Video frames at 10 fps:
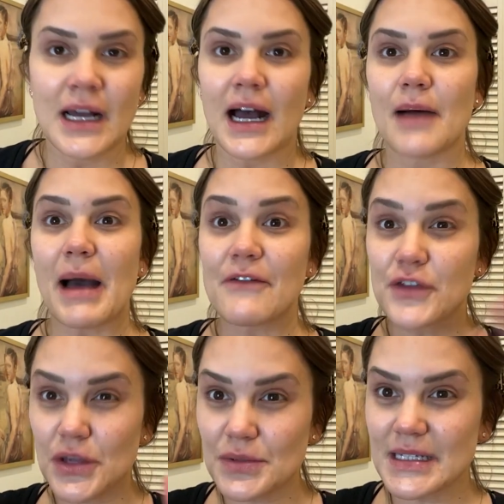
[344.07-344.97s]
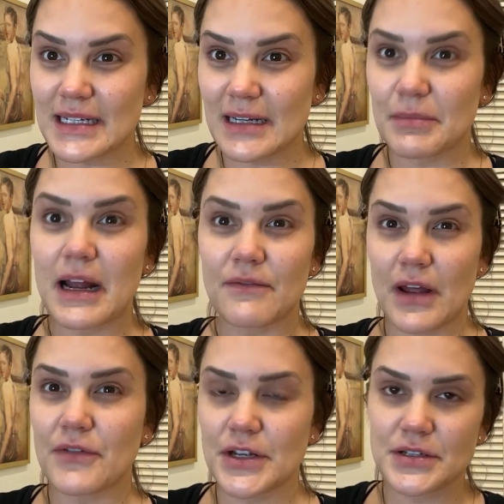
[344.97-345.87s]
I've used it, but I've
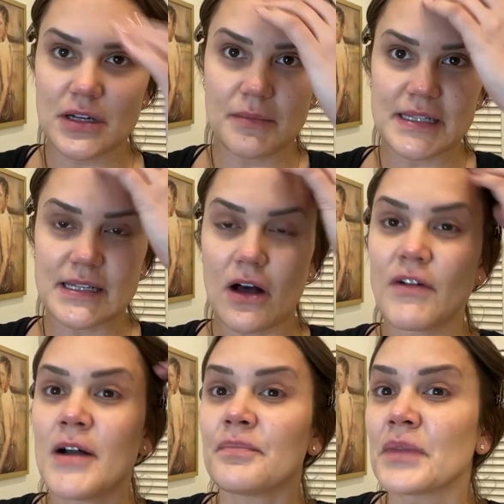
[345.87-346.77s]
never used it on myself.